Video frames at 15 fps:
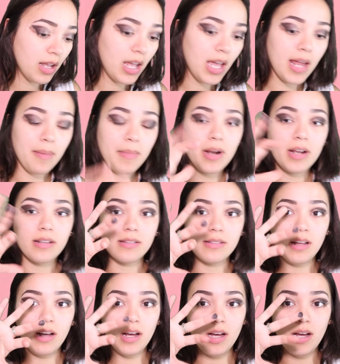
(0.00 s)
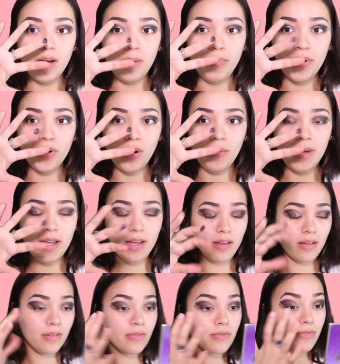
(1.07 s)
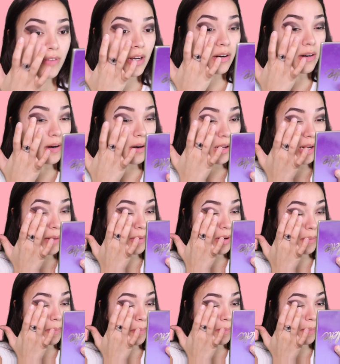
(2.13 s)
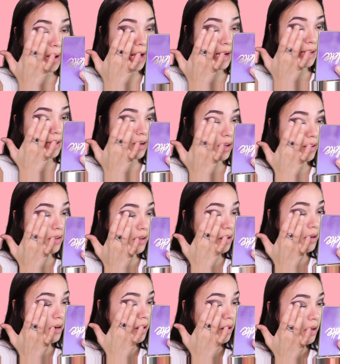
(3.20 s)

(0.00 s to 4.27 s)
and I'm gonna put it on my finger, and I'm gonna pack it on there.